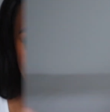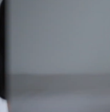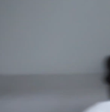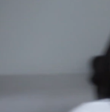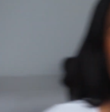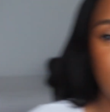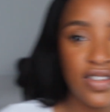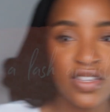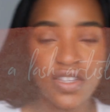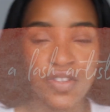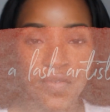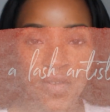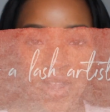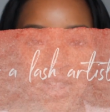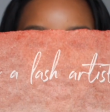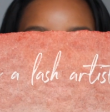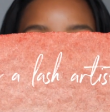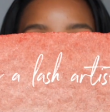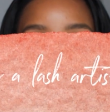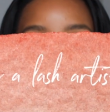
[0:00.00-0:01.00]
First things
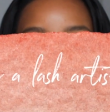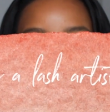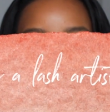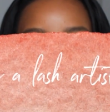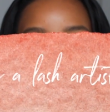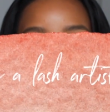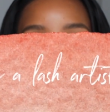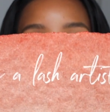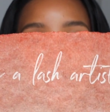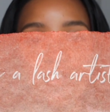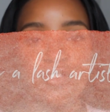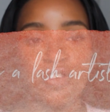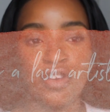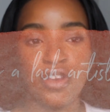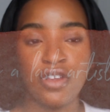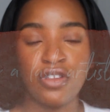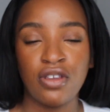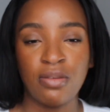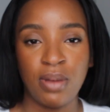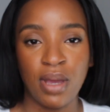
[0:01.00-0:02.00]
first, there's a few things you
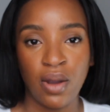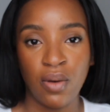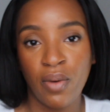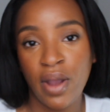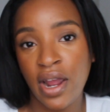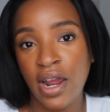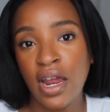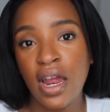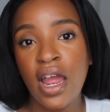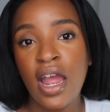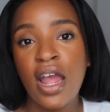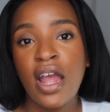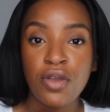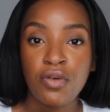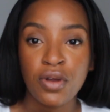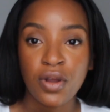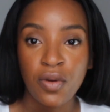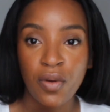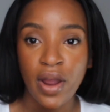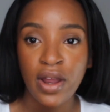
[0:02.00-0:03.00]
need to be aware.
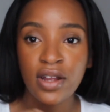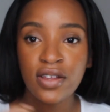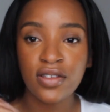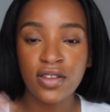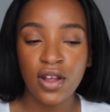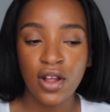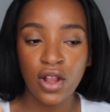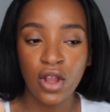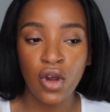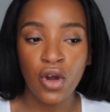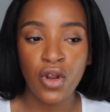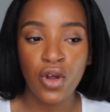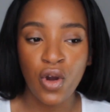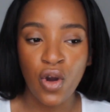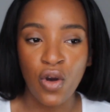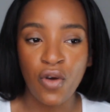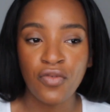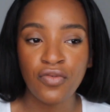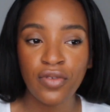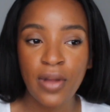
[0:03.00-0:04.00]
It requires a lot
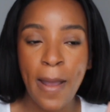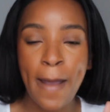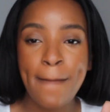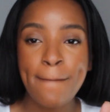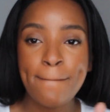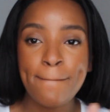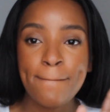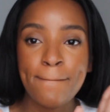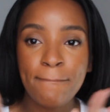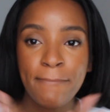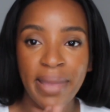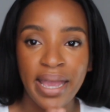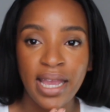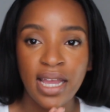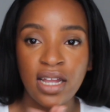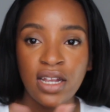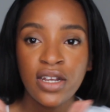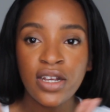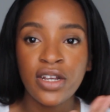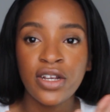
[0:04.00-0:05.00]
of
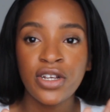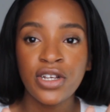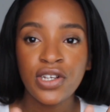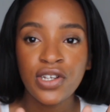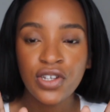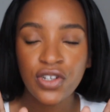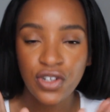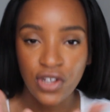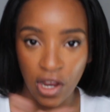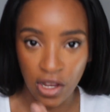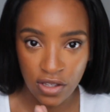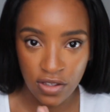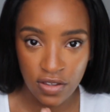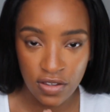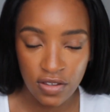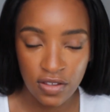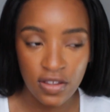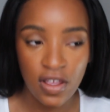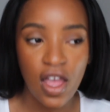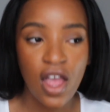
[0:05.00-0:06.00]

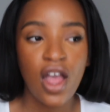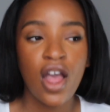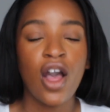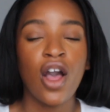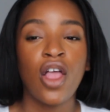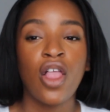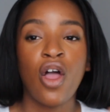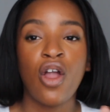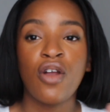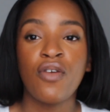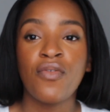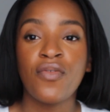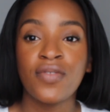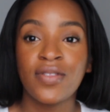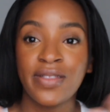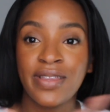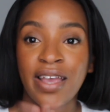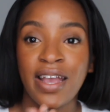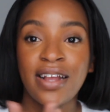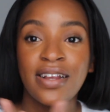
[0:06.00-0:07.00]
patience, a lot of
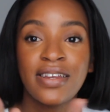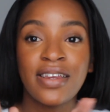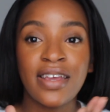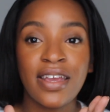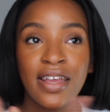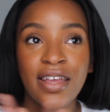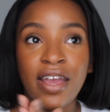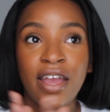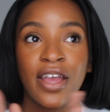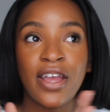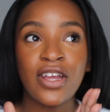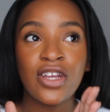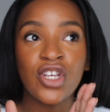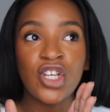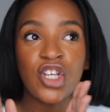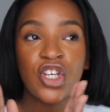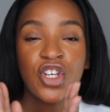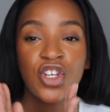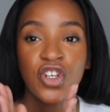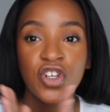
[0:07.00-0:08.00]

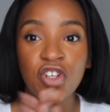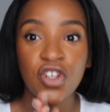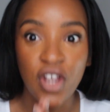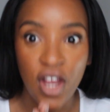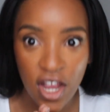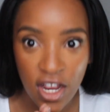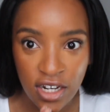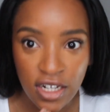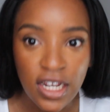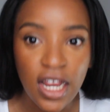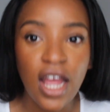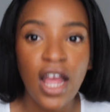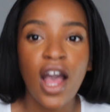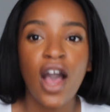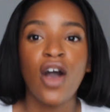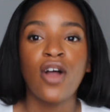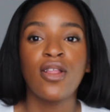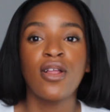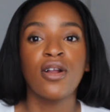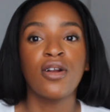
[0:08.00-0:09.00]
dedication,
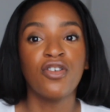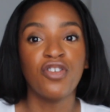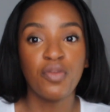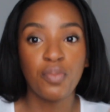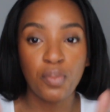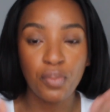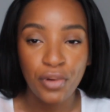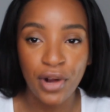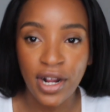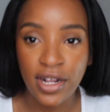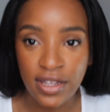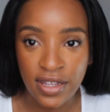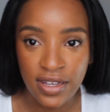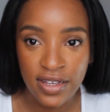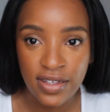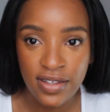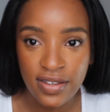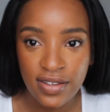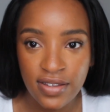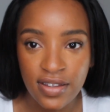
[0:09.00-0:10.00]
a lot of
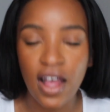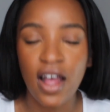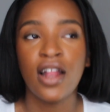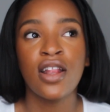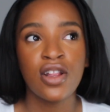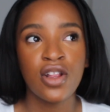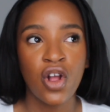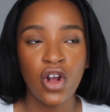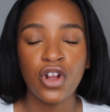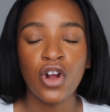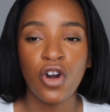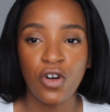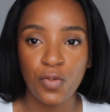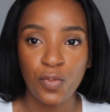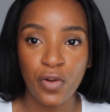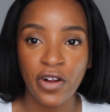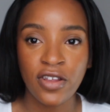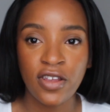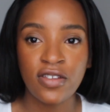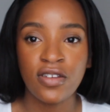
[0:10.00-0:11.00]
practice
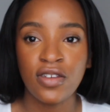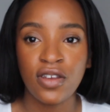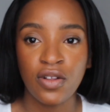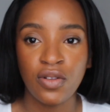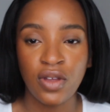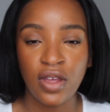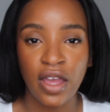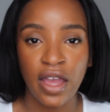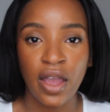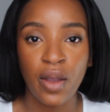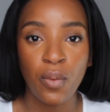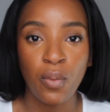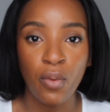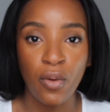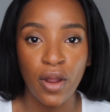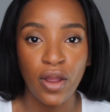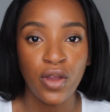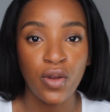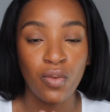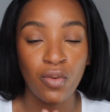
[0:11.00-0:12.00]
until you get
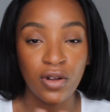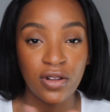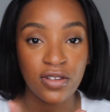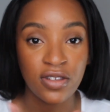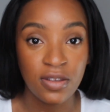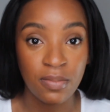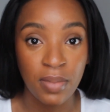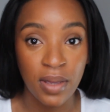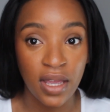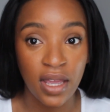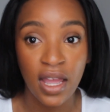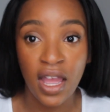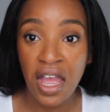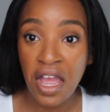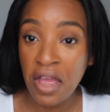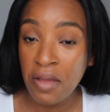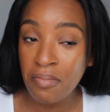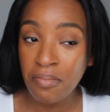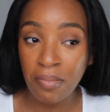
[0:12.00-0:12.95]
where you want to be.